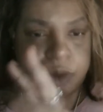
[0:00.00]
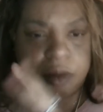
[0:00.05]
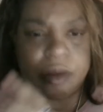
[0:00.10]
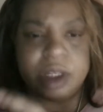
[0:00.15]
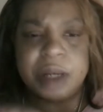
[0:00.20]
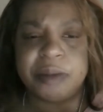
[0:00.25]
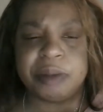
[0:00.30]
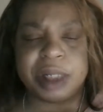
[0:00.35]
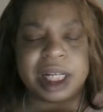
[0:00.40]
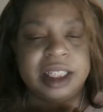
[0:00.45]

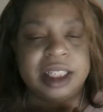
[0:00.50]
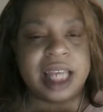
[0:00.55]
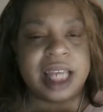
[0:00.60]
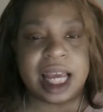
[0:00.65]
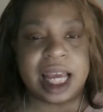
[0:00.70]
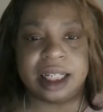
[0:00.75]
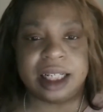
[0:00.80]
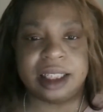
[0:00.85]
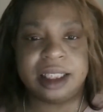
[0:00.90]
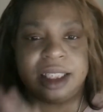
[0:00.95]

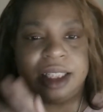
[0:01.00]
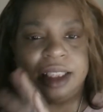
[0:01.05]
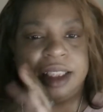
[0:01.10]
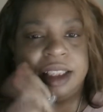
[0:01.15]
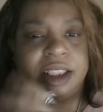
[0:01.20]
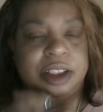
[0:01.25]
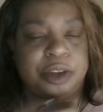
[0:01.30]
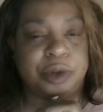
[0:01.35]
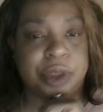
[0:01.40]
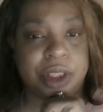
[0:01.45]
Natalie? She's really
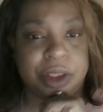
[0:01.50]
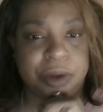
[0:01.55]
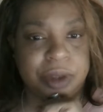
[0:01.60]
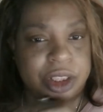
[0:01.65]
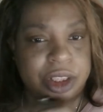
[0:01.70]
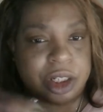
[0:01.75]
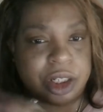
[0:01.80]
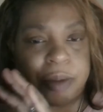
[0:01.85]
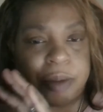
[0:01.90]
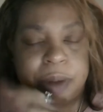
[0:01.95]
doing the show, blah
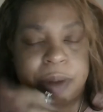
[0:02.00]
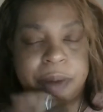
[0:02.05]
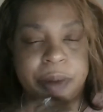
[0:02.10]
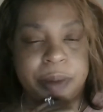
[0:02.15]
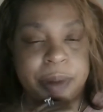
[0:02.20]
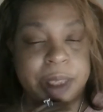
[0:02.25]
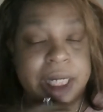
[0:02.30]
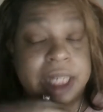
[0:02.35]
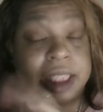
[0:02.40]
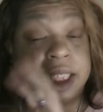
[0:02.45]
blah blah.
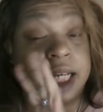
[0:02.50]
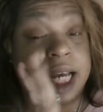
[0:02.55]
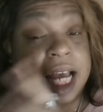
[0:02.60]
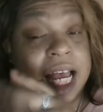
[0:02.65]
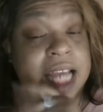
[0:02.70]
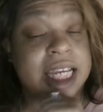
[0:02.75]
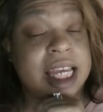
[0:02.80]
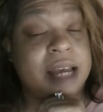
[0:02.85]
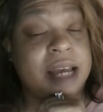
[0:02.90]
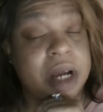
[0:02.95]
Yeah, I got
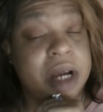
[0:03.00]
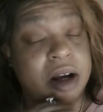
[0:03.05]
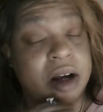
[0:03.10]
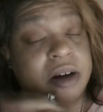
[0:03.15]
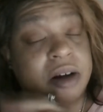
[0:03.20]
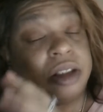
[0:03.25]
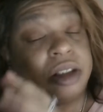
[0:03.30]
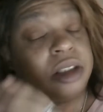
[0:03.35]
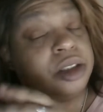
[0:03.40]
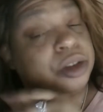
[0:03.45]
my call. Did
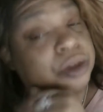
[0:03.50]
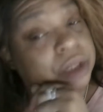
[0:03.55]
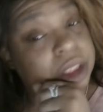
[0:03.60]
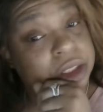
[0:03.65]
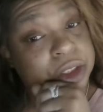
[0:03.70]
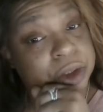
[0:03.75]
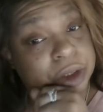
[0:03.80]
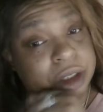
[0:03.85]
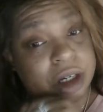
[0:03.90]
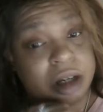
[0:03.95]
you get your
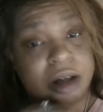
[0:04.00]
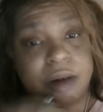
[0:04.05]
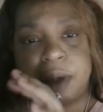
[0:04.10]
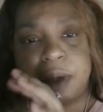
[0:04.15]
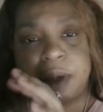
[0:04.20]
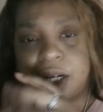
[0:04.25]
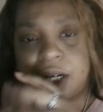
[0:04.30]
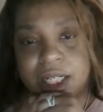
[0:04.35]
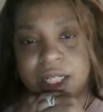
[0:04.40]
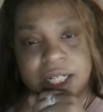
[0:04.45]
call? Blah, da da
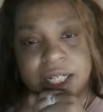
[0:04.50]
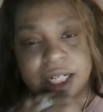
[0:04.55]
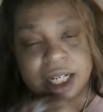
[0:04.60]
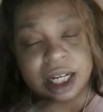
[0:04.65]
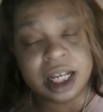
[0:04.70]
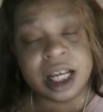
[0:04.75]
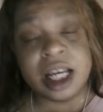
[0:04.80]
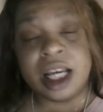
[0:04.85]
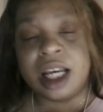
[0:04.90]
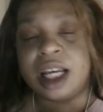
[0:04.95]
da."
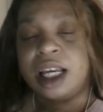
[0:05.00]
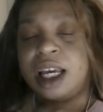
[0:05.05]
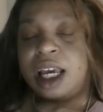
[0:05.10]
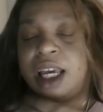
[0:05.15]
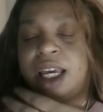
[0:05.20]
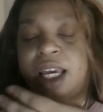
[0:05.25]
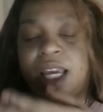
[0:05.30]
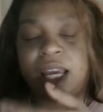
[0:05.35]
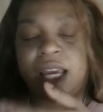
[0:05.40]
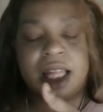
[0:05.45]
And
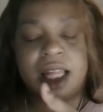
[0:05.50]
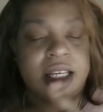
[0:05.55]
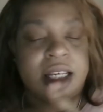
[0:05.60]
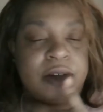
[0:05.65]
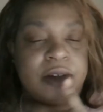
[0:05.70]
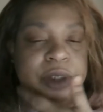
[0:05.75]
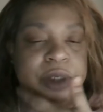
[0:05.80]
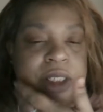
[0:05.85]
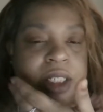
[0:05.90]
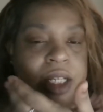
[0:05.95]
Anthony was
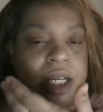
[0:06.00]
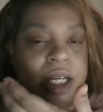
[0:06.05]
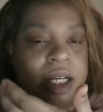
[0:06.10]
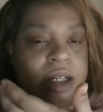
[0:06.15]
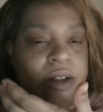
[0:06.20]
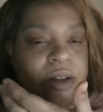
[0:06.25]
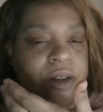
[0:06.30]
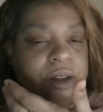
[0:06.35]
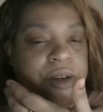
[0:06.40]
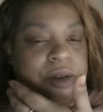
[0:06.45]
like,
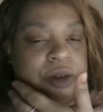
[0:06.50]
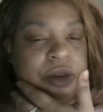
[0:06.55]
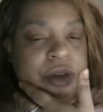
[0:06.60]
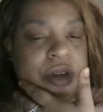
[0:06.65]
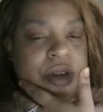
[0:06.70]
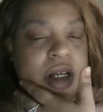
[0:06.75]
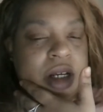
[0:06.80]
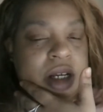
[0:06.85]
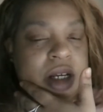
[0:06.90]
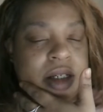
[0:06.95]
"Oh,
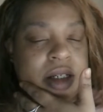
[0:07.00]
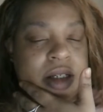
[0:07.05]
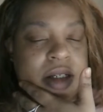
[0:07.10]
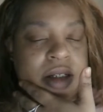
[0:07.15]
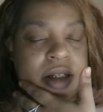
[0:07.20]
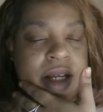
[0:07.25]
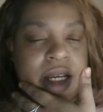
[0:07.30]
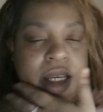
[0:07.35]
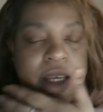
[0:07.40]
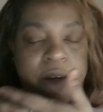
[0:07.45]
I
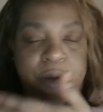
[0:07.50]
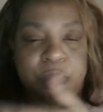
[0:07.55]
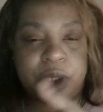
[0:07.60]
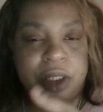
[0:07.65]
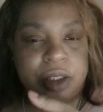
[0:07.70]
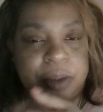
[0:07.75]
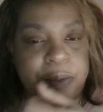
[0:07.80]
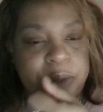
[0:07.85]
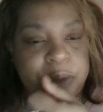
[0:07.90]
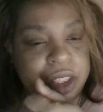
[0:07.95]
can't wait to
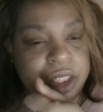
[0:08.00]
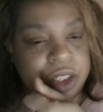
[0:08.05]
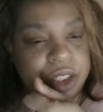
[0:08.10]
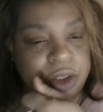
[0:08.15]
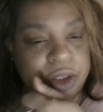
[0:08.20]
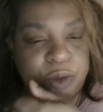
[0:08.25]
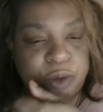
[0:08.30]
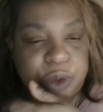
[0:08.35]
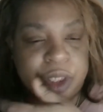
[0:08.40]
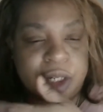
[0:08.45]
meet you. We're
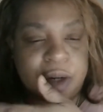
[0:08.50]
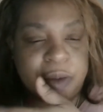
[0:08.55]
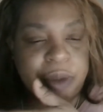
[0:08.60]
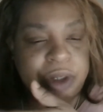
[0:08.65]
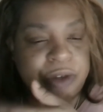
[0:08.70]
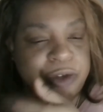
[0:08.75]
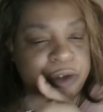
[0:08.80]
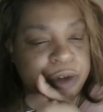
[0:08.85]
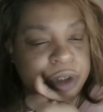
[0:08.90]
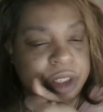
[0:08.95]
gonna be
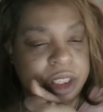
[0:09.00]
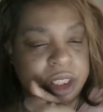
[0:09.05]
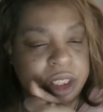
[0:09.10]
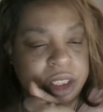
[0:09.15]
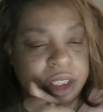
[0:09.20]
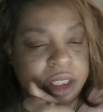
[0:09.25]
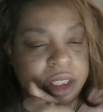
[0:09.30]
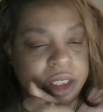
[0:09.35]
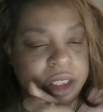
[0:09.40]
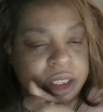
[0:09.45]

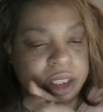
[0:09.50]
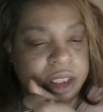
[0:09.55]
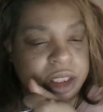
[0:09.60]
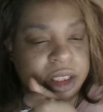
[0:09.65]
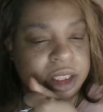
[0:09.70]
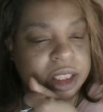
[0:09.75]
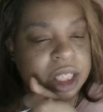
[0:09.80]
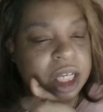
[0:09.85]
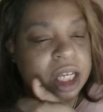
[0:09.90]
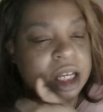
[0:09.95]
friends,
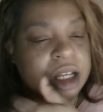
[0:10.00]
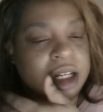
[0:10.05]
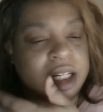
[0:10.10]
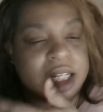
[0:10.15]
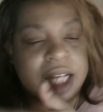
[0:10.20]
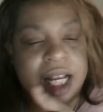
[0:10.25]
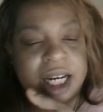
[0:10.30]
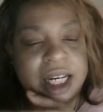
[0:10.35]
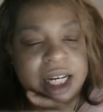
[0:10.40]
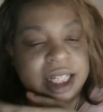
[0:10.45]
la
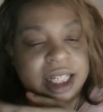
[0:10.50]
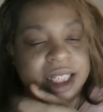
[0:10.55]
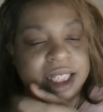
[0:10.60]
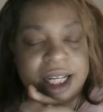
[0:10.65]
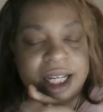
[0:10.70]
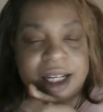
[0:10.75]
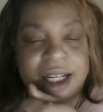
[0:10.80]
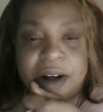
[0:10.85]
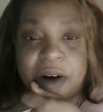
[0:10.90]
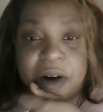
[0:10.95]
la la,"
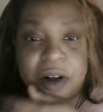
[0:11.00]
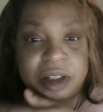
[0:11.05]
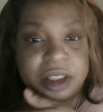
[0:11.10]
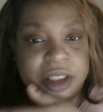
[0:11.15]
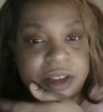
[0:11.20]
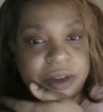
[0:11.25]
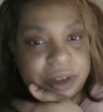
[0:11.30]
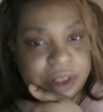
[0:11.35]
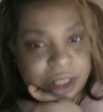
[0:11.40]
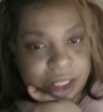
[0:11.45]
all of those
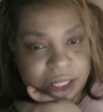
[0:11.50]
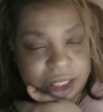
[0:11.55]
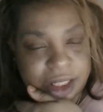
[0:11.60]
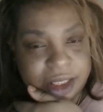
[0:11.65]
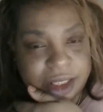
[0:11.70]
things.